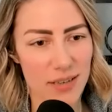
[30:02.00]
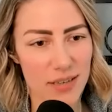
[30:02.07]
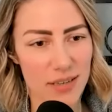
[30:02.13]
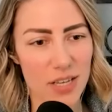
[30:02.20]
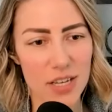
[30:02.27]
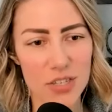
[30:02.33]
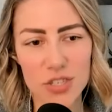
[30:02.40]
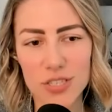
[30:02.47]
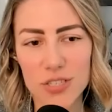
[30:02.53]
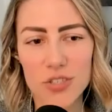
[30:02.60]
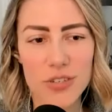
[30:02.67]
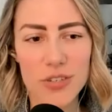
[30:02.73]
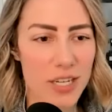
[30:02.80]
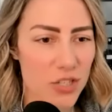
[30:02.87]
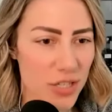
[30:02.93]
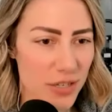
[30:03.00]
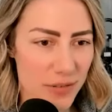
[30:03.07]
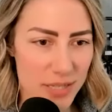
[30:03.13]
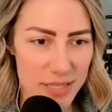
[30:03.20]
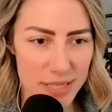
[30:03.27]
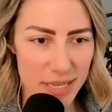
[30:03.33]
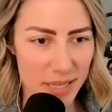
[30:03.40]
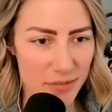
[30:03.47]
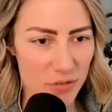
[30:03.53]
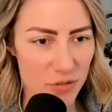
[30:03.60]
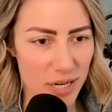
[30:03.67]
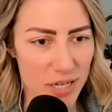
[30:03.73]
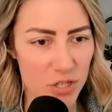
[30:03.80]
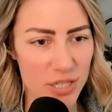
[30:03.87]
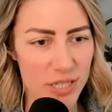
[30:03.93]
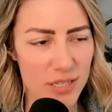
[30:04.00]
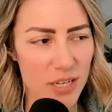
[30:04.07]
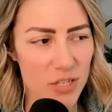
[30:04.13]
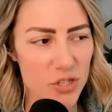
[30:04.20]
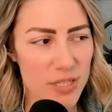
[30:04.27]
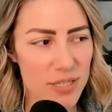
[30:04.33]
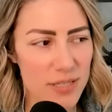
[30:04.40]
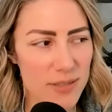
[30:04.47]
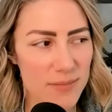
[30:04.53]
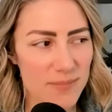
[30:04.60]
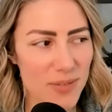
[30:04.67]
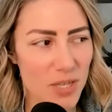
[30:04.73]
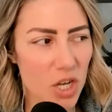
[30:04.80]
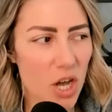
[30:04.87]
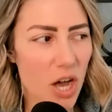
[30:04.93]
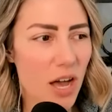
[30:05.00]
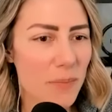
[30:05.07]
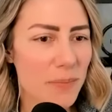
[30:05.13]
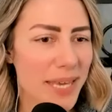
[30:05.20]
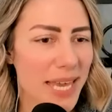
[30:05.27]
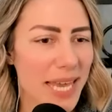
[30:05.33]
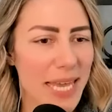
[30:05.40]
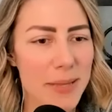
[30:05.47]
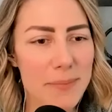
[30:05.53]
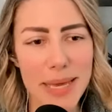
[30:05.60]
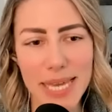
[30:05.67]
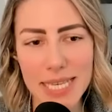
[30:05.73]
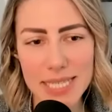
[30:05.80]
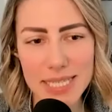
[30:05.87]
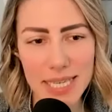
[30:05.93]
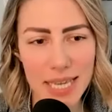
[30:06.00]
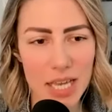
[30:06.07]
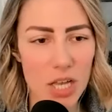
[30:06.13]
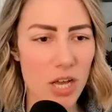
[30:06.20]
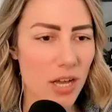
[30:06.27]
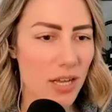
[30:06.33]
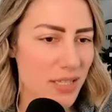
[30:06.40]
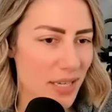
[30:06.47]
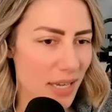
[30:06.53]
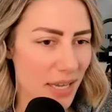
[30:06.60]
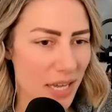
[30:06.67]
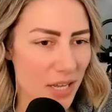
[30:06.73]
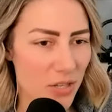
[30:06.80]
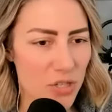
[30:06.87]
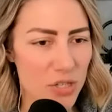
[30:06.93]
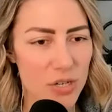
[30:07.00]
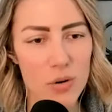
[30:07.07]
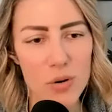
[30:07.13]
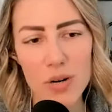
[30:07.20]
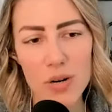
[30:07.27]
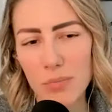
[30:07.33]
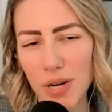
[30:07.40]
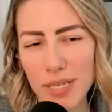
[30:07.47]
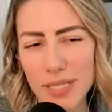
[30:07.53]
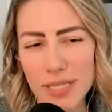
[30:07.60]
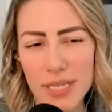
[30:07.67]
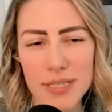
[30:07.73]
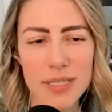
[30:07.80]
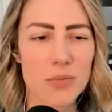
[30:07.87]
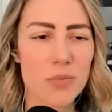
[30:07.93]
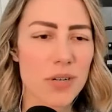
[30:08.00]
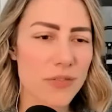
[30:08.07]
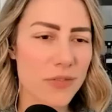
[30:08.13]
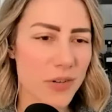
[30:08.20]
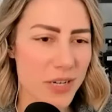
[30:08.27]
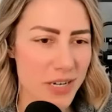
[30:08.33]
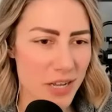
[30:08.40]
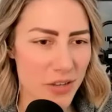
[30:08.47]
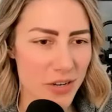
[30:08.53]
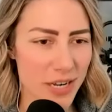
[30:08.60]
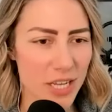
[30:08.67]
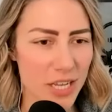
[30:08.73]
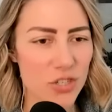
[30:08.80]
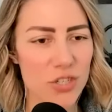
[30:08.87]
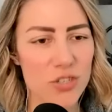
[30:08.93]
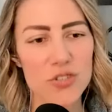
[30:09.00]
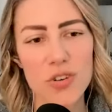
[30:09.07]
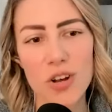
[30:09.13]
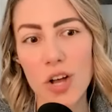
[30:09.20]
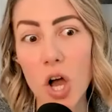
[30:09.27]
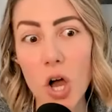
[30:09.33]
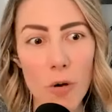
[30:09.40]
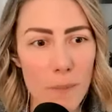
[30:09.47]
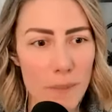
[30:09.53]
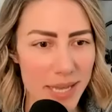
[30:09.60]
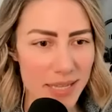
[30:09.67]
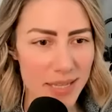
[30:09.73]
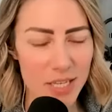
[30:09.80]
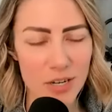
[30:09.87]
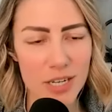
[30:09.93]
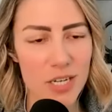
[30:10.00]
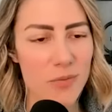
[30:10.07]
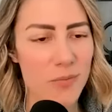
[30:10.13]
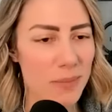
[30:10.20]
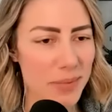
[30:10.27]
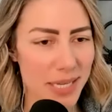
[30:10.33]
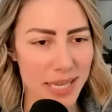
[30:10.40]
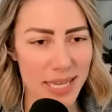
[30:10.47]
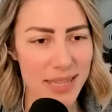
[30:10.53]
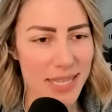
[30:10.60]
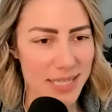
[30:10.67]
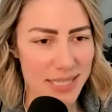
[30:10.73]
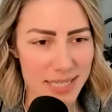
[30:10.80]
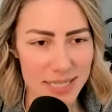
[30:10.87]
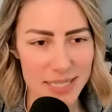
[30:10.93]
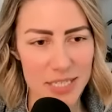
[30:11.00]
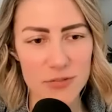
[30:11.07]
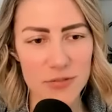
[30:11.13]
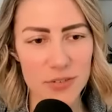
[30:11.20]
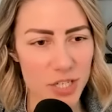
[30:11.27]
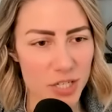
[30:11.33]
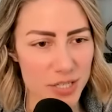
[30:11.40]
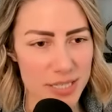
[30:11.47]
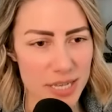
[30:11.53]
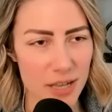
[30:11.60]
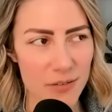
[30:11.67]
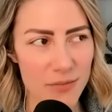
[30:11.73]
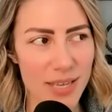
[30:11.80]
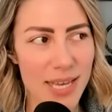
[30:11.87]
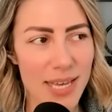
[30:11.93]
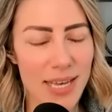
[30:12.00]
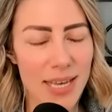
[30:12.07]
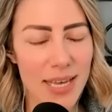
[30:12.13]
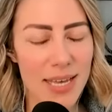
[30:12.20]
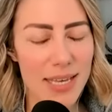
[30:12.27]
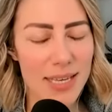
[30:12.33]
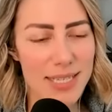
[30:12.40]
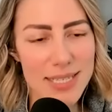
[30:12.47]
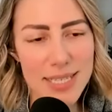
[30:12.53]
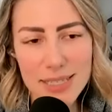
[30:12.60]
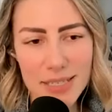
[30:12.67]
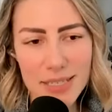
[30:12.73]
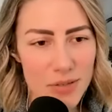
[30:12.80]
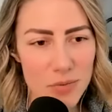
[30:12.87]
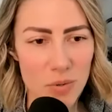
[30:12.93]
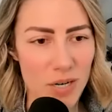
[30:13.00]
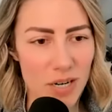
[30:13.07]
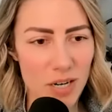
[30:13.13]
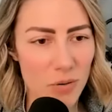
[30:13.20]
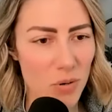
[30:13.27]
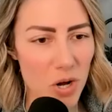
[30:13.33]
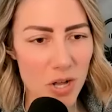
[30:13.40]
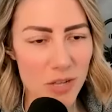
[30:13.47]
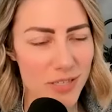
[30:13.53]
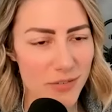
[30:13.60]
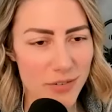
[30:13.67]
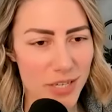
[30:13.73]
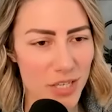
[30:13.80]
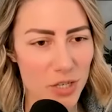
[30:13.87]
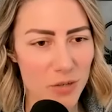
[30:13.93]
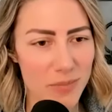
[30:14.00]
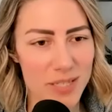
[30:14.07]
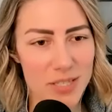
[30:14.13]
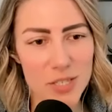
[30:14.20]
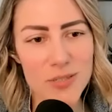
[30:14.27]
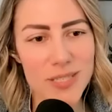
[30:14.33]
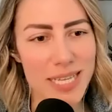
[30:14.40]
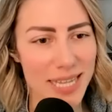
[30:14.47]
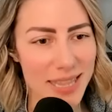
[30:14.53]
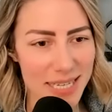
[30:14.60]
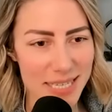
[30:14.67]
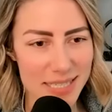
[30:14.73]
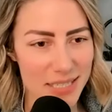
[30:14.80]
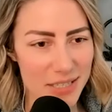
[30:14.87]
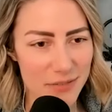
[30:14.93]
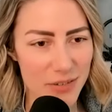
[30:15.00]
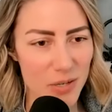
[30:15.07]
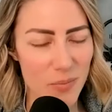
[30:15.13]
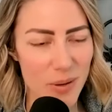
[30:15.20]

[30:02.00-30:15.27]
not just strategy for the sake of strategy, not just copying and pasting a content calendar or a process that worked for another agent, hoping that you're going to replicate that success for yourself, because that doesn't work. We're all different humans. You say things in different